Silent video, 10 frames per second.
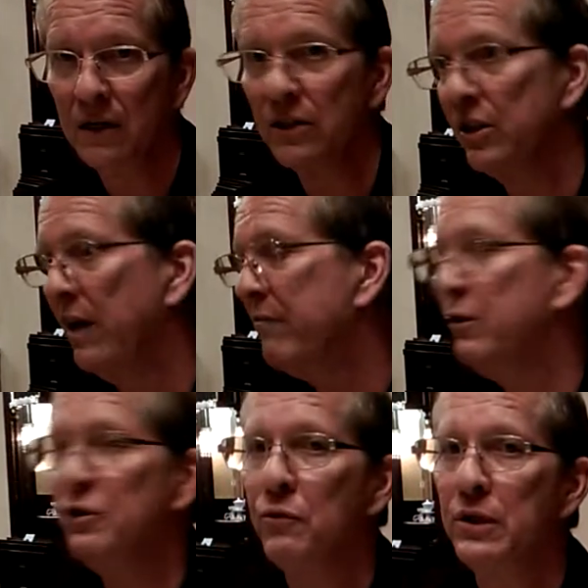because the
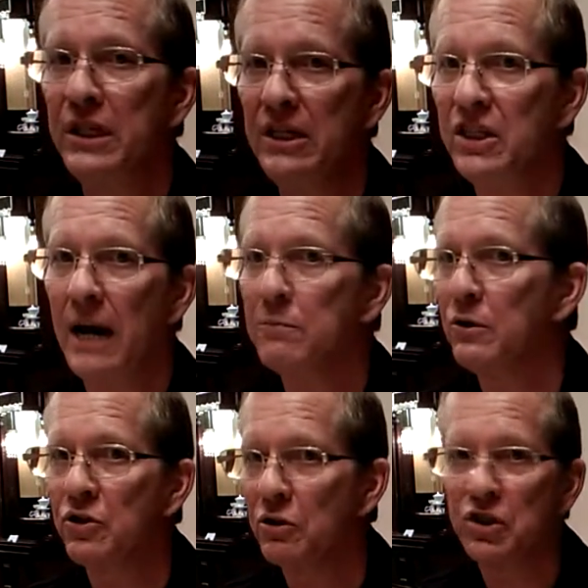first 14
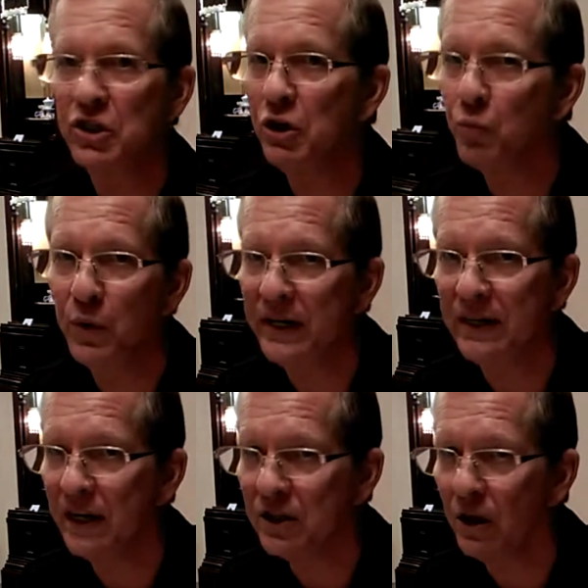chapters are still
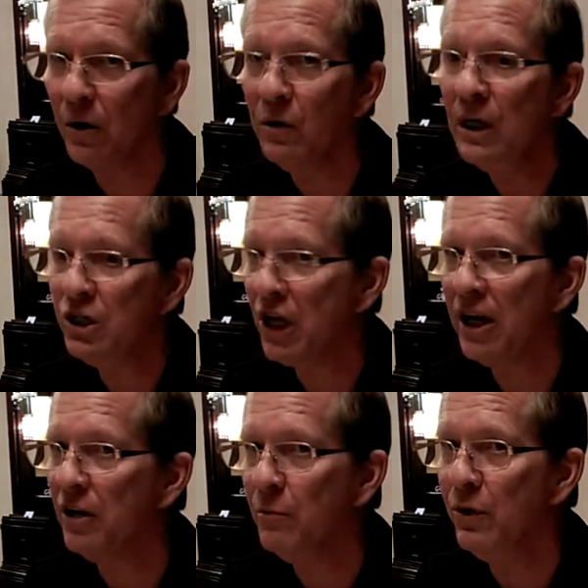written as though
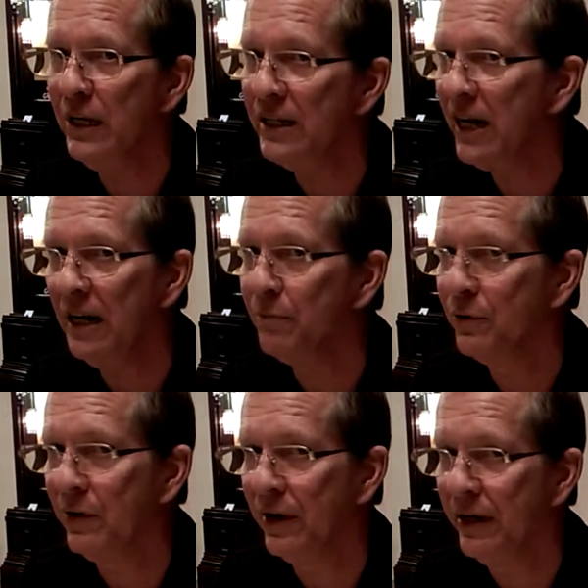Shakyamuni attained
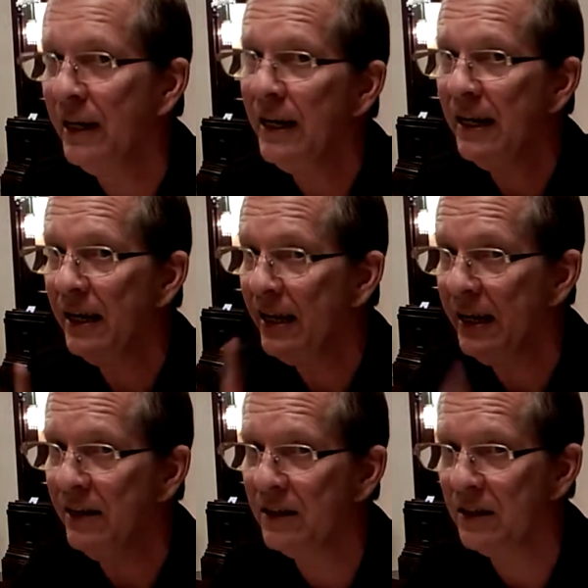Buddhahood
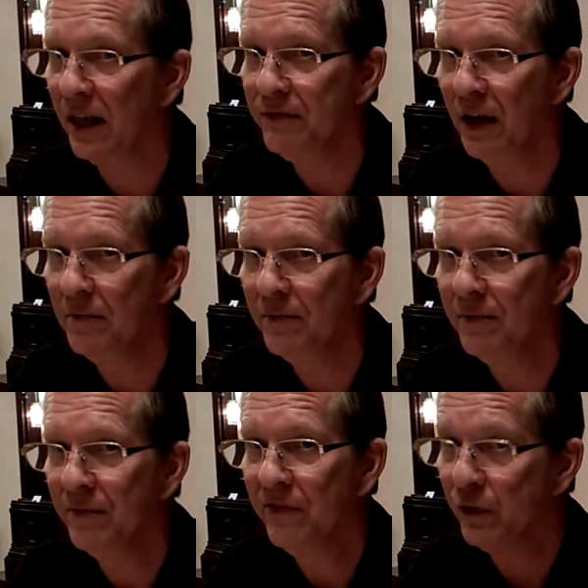in this lifetime
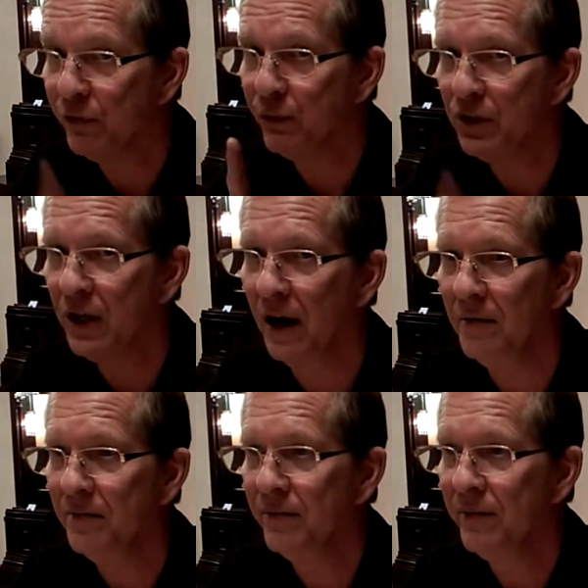for the first
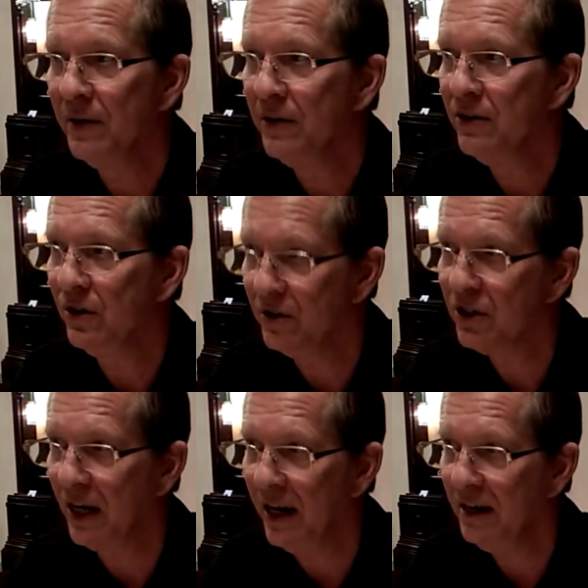time. Mm-hmm. Do you
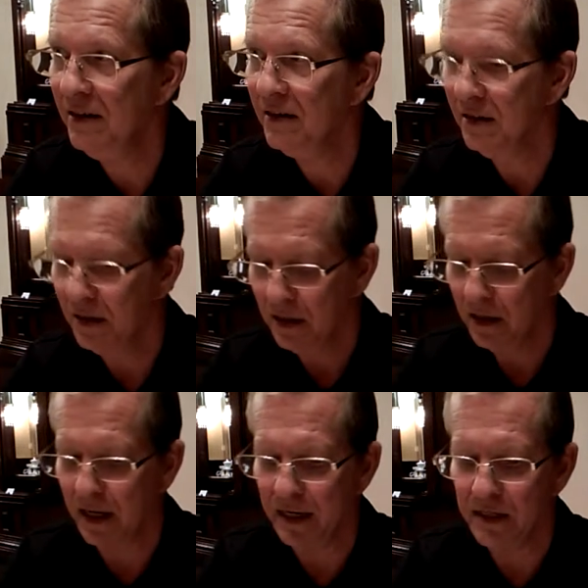understand?
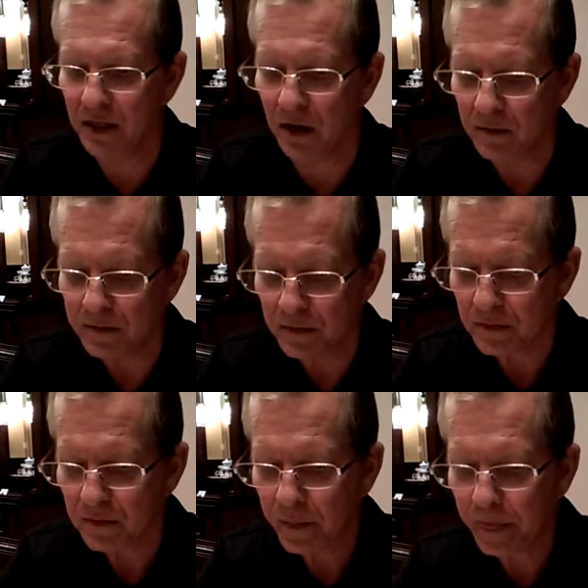Mm-hmm. All right, so
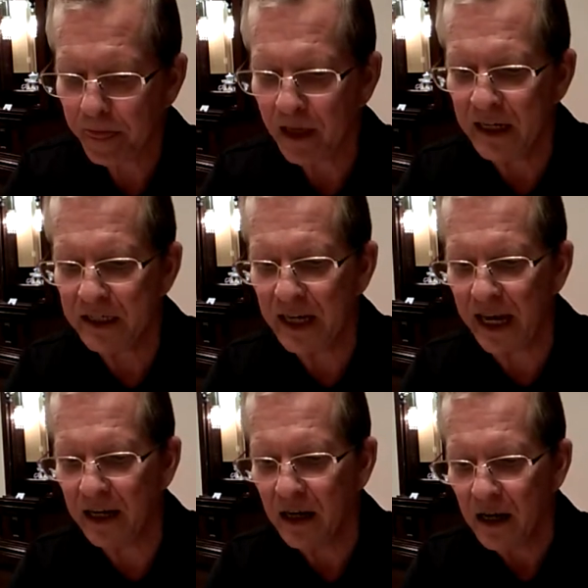he's
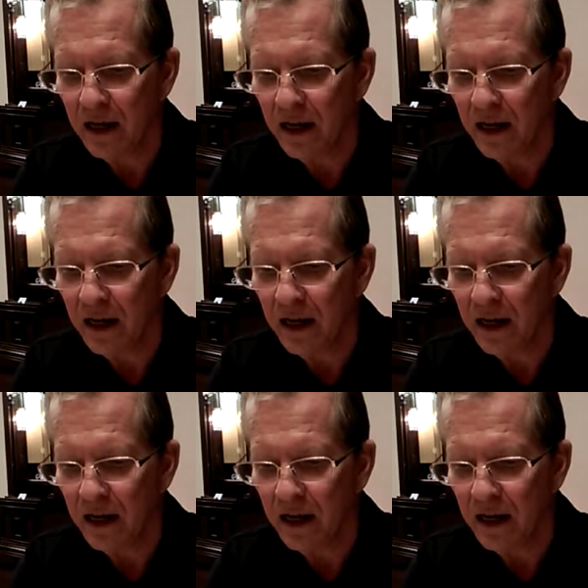saying